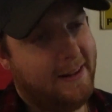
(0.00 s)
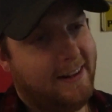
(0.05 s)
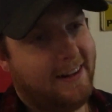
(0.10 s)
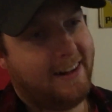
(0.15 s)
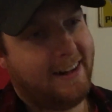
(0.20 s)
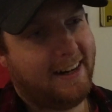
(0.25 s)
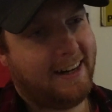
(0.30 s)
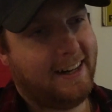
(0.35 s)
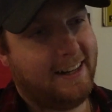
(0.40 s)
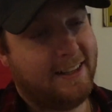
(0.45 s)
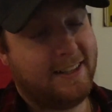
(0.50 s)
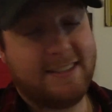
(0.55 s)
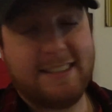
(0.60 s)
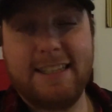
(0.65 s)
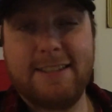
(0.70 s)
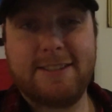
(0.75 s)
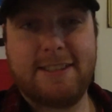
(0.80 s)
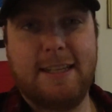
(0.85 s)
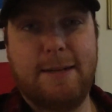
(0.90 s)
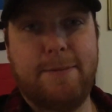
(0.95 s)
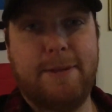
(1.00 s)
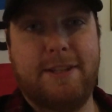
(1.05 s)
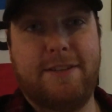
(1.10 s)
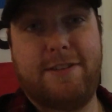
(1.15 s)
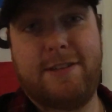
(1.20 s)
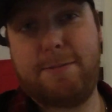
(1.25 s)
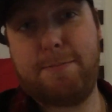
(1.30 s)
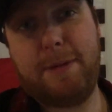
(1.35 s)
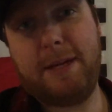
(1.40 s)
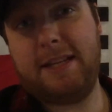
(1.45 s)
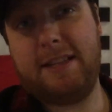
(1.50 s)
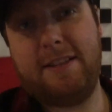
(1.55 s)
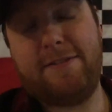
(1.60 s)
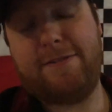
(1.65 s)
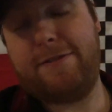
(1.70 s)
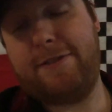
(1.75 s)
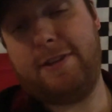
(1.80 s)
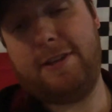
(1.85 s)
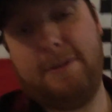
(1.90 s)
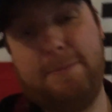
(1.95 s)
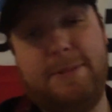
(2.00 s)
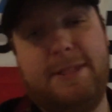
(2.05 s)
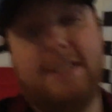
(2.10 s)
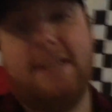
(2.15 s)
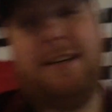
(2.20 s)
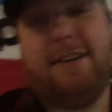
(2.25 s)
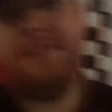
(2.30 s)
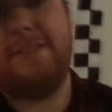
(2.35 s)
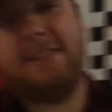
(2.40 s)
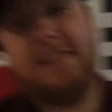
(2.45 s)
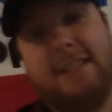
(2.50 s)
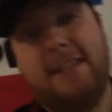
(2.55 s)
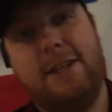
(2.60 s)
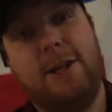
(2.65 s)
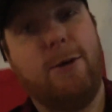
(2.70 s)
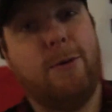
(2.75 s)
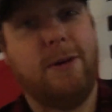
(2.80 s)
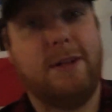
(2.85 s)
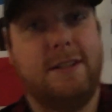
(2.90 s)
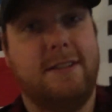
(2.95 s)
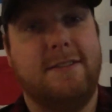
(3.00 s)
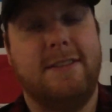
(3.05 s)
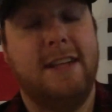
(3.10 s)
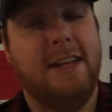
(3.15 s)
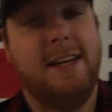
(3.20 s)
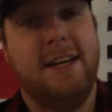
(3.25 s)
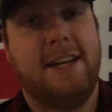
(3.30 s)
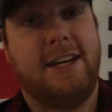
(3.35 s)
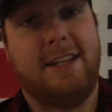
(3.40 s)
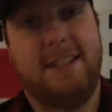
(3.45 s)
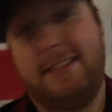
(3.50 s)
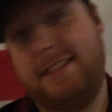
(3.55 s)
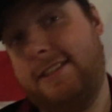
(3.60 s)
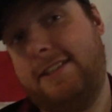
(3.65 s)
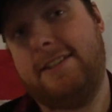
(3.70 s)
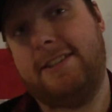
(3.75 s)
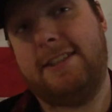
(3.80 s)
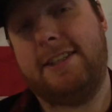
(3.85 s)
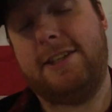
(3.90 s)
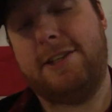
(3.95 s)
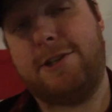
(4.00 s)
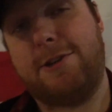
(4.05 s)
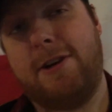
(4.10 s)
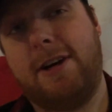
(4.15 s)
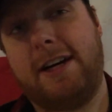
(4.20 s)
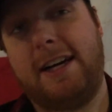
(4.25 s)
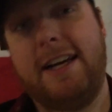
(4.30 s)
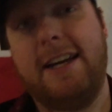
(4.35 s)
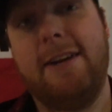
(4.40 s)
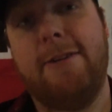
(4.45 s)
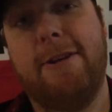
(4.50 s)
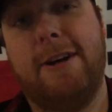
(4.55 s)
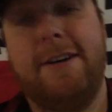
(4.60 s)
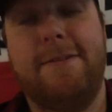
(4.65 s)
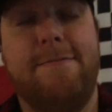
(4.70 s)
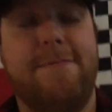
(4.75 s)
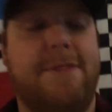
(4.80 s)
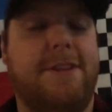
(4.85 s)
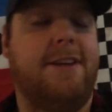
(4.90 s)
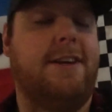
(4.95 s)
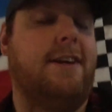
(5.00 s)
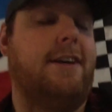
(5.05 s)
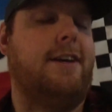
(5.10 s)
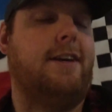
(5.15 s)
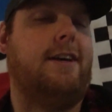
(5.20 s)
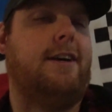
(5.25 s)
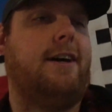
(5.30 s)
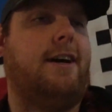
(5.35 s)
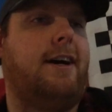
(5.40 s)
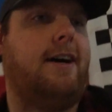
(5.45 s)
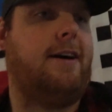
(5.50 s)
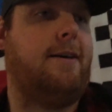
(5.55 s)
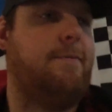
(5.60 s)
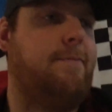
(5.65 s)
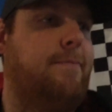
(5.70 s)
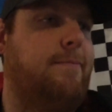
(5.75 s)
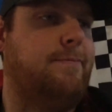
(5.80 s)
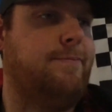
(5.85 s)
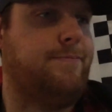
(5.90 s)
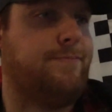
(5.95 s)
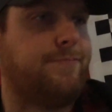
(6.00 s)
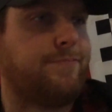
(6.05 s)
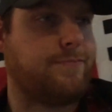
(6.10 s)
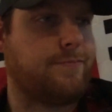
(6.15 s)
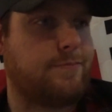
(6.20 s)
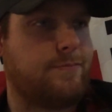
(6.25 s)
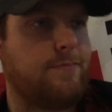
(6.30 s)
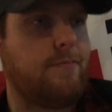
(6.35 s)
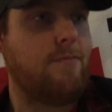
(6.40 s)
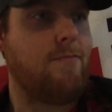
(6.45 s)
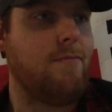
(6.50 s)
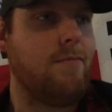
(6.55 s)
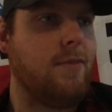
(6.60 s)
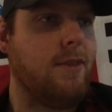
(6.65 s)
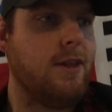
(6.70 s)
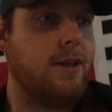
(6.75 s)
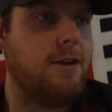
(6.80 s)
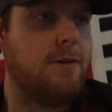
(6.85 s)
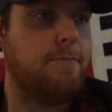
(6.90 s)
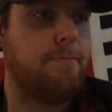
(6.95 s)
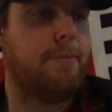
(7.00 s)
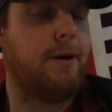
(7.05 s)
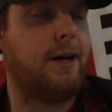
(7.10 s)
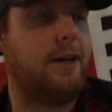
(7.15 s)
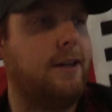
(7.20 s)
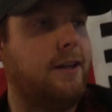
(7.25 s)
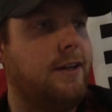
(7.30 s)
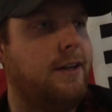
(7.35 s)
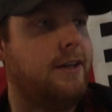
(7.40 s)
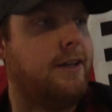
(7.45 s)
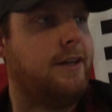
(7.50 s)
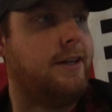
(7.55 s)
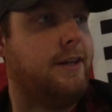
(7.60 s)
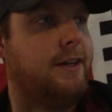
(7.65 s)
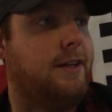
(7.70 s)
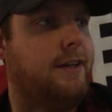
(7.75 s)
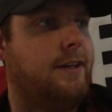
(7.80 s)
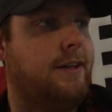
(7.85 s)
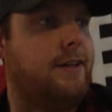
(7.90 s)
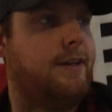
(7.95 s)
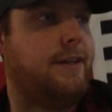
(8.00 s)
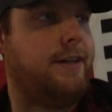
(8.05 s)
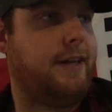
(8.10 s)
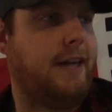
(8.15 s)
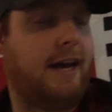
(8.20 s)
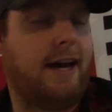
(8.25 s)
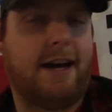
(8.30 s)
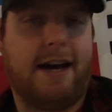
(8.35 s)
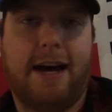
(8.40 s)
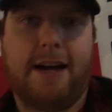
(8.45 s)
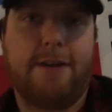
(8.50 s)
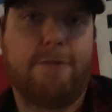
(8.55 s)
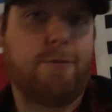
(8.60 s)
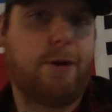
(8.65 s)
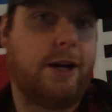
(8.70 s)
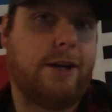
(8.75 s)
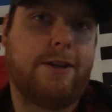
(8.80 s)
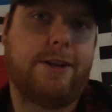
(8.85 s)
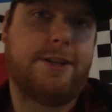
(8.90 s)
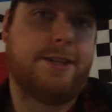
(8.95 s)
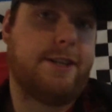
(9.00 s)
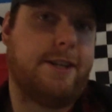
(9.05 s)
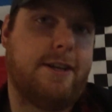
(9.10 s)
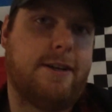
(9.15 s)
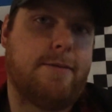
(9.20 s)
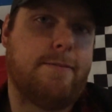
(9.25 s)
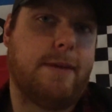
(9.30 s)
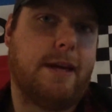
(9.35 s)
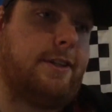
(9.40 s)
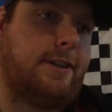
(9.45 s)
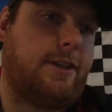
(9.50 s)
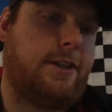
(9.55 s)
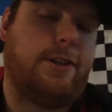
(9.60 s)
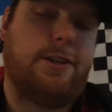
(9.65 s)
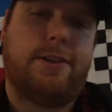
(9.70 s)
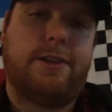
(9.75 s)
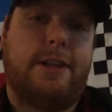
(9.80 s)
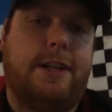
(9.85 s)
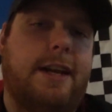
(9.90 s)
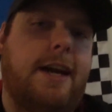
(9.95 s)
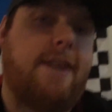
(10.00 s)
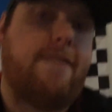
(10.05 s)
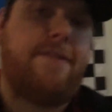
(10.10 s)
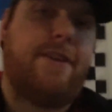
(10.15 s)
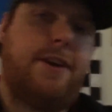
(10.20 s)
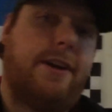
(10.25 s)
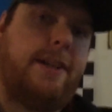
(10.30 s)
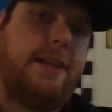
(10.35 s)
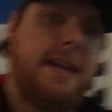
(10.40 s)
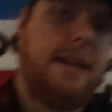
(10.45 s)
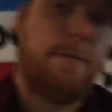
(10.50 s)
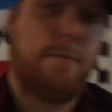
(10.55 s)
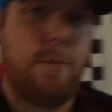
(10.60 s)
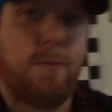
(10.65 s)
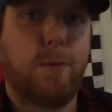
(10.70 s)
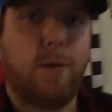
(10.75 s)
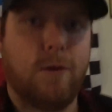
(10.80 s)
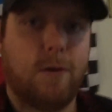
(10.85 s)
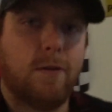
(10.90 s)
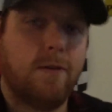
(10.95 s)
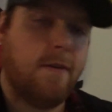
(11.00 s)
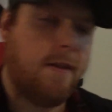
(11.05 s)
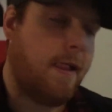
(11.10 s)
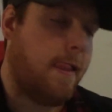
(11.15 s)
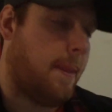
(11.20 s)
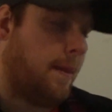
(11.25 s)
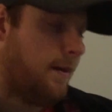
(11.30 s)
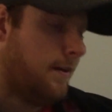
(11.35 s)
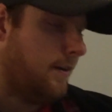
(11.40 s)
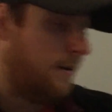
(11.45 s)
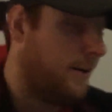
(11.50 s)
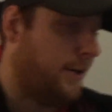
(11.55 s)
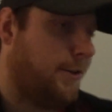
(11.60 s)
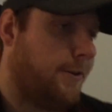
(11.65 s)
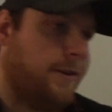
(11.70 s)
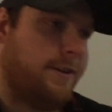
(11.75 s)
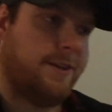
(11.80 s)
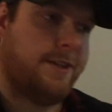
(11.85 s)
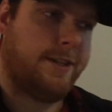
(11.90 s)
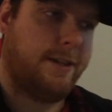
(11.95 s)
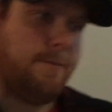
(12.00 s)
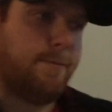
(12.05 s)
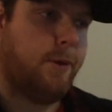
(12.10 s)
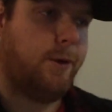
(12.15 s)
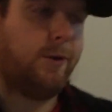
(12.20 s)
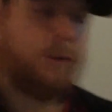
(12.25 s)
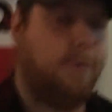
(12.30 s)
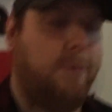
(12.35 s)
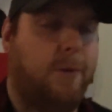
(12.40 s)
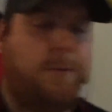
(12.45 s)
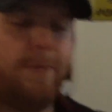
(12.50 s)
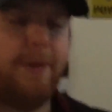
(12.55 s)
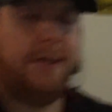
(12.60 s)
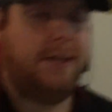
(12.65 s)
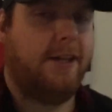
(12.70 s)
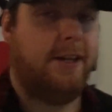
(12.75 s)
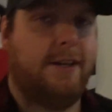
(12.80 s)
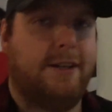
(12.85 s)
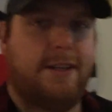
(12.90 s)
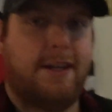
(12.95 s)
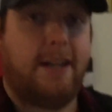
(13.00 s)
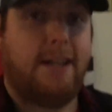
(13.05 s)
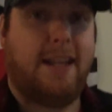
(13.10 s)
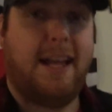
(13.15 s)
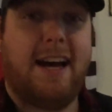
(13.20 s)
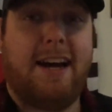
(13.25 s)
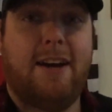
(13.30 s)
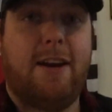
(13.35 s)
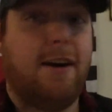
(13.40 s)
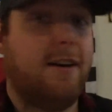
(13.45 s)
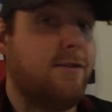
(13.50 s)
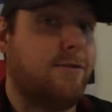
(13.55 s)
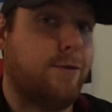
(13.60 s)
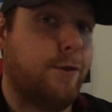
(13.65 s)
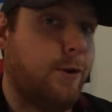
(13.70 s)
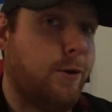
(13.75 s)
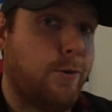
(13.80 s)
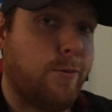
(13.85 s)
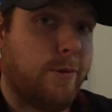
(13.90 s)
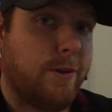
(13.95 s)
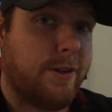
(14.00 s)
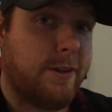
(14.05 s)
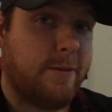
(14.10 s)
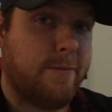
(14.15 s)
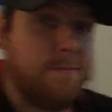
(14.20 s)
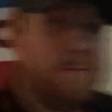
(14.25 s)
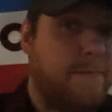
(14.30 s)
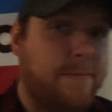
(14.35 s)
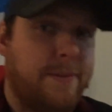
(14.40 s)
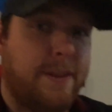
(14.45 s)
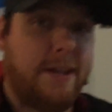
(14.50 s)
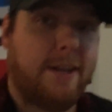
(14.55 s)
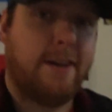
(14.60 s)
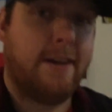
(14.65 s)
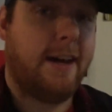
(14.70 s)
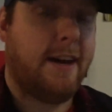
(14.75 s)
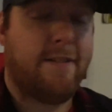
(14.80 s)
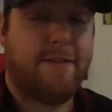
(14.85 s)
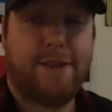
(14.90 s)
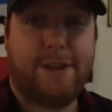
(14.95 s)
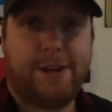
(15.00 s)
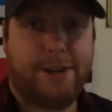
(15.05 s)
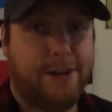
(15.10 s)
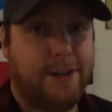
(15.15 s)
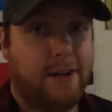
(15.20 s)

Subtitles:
The sales numbers speak for themselves, that no one considers it a truck anyway. But yeah, I'd rarely see them. They're clearly not very capable. You can see multiple medias online off-road with them. They're not very good